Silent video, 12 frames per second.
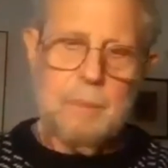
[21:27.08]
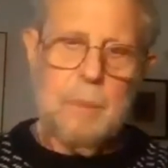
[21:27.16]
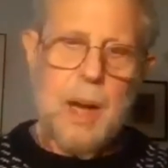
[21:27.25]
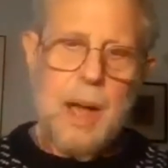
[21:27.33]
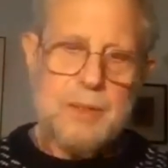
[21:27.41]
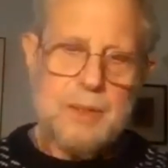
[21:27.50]

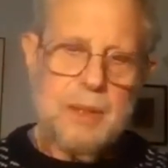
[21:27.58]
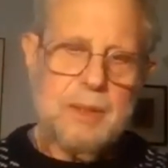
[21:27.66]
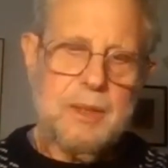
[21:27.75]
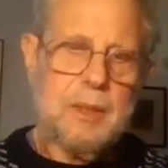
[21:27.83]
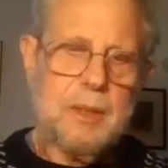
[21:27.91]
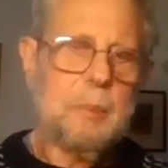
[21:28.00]

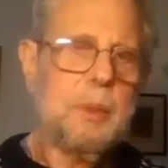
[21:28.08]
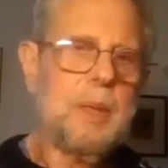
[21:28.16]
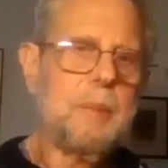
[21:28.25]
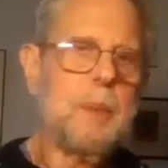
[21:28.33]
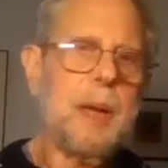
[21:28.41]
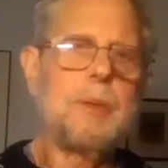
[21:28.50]
Boston to
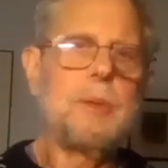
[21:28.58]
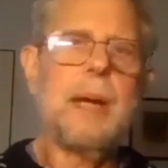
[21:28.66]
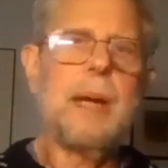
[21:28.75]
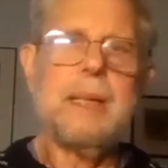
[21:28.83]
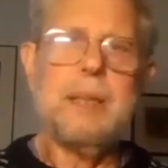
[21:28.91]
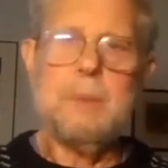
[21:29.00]
complete my
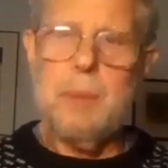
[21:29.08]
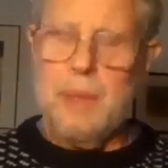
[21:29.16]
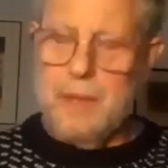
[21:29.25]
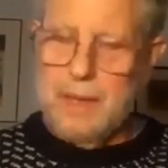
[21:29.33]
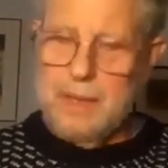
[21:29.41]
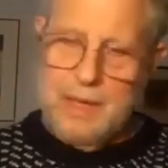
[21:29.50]
training.
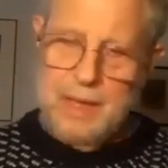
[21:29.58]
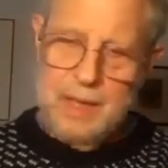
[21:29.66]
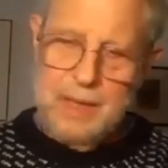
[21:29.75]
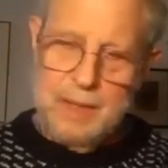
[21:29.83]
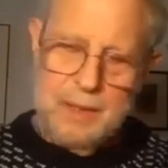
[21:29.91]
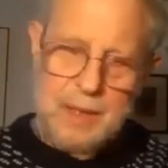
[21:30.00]
By then I
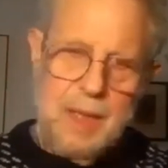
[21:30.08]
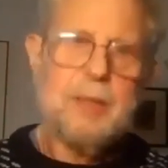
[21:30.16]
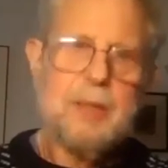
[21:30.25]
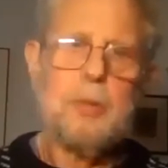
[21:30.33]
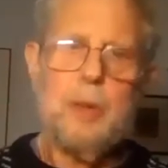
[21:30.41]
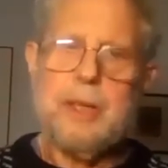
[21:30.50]
had
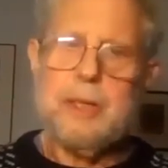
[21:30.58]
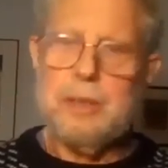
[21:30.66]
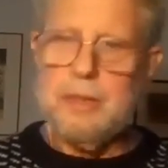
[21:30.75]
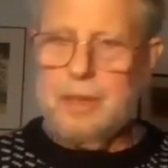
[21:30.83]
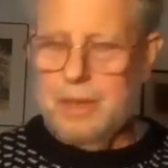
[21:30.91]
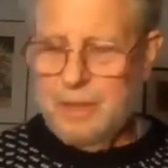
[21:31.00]

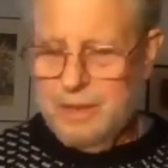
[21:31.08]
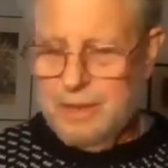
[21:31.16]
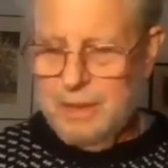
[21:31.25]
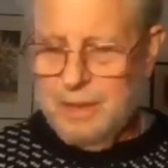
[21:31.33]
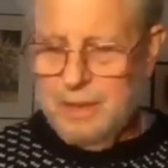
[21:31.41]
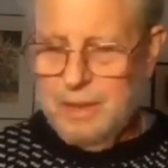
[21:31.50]
switched
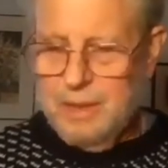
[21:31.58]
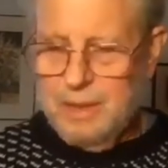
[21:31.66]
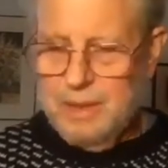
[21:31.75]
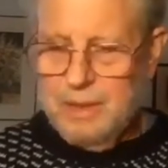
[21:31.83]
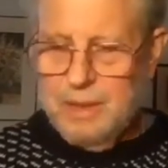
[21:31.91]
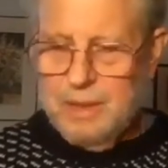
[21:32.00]

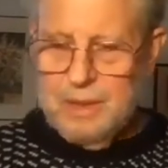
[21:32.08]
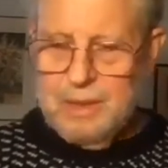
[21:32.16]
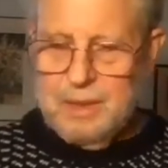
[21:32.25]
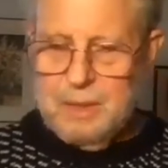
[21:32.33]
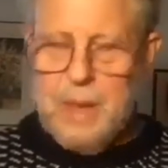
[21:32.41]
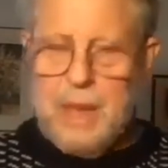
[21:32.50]

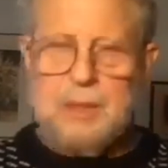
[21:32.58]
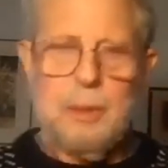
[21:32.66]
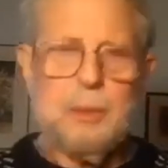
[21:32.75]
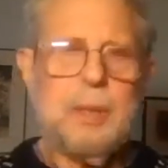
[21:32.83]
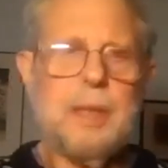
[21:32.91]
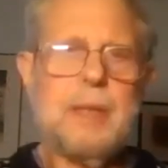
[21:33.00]

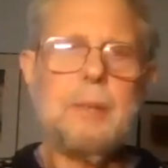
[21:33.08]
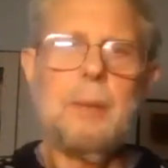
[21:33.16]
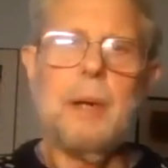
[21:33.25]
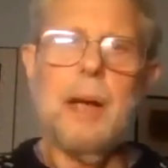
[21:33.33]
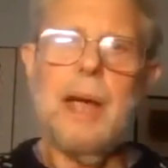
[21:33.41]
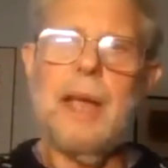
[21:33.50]
specialties
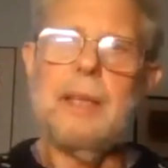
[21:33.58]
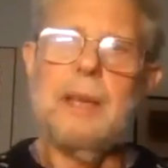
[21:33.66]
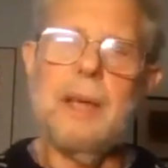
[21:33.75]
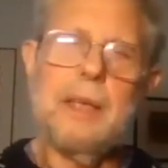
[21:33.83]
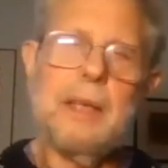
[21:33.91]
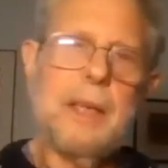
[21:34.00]
where I had
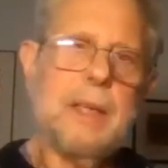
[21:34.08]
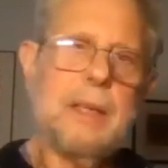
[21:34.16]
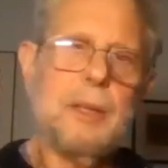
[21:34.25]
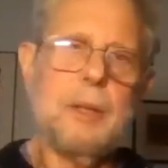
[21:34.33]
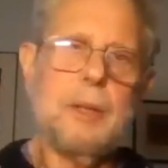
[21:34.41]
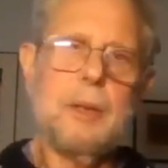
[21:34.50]
done an
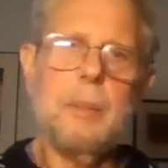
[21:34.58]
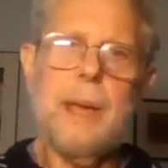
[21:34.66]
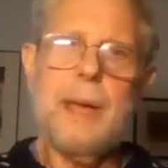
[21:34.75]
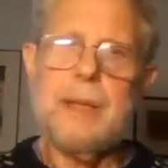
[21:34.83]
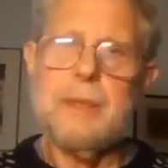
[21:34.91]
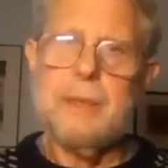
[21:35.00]
internal
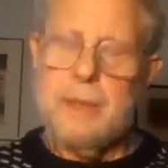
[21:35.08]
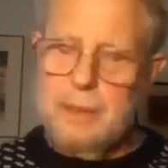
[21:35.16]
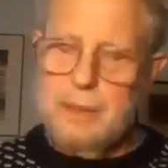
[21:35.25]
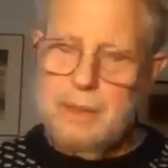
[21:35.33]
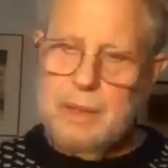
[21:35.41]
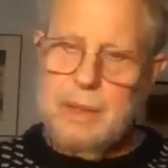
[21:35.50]

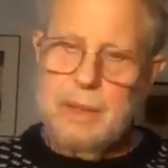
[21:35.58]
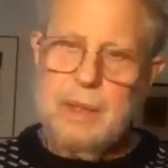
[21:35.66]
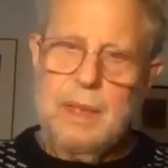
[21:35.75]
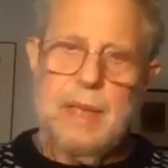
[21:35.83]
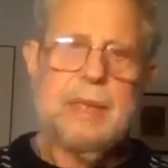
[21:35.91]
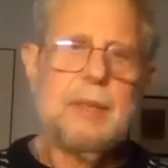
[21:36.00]
medicine
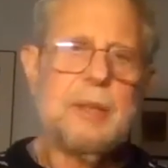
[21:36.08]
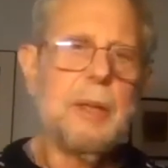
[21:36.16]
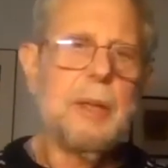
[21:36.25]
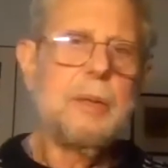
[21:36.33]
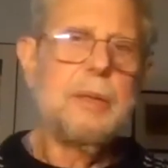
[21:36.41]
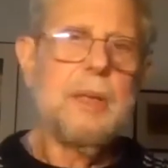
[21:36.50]

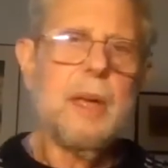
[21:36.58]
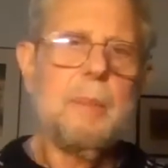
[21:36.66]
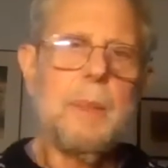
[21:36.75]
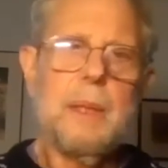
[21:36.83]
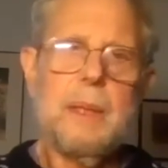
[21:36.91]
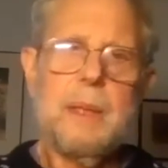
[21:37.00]

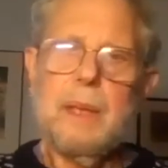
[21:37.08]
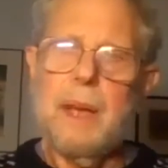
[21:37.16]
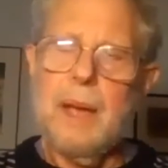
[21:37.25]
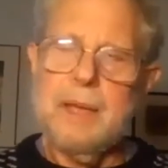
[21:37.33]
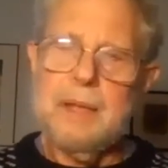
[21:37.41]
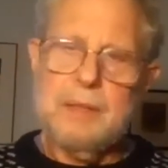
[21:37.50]
internship.
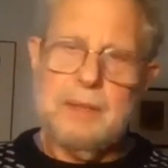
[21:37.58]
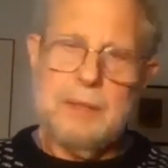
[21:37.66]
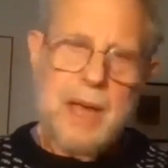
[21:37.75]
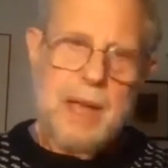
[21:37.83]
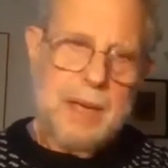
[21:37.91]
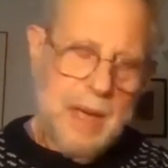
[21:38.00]
I
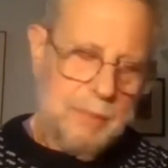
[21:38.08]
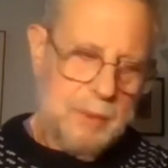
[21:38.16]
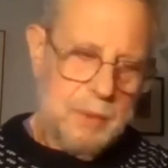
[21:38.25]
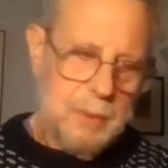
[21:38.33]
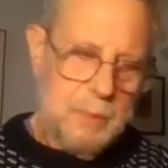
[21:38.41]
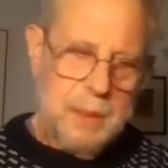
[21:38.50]
decided
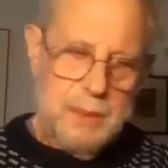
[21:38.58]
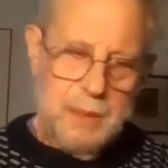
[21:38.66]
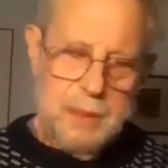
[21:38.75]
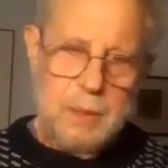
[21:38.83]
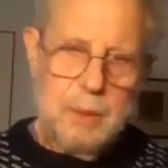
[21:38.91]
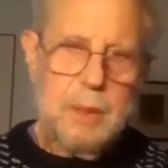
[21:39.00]
after
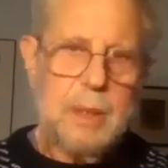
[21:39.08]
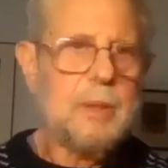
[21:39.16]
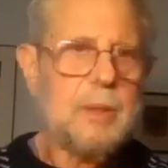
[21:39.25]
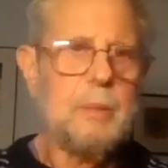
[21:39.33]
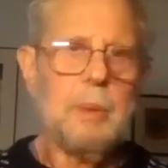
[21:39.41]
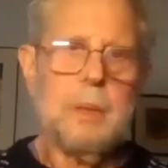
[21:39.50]
spending 2
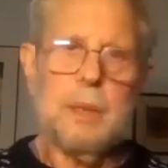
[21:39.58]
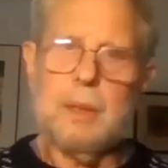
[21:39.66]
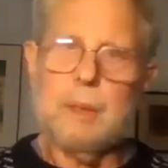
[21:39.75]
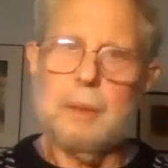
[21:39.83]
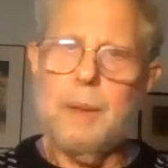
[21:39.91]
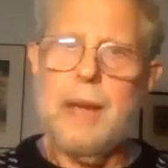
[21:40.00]
years with
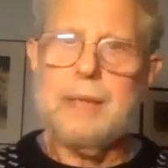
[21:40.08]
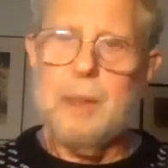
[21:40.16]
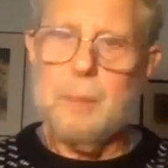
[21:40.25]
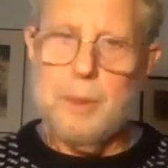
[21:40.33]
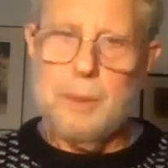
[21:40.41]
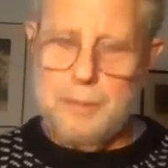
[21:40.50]
a great
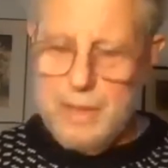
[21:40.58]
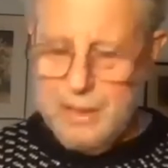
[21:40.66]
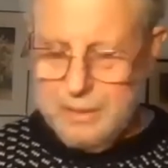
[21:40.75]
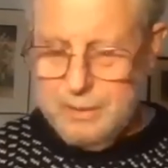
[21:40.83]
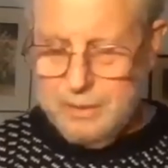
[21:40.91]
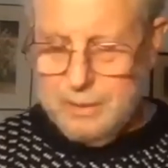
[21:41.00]
number of
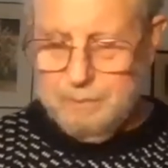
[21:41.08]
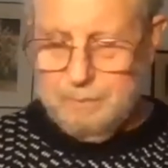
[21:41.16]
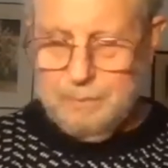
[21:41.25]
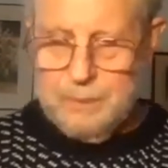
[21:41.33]
kids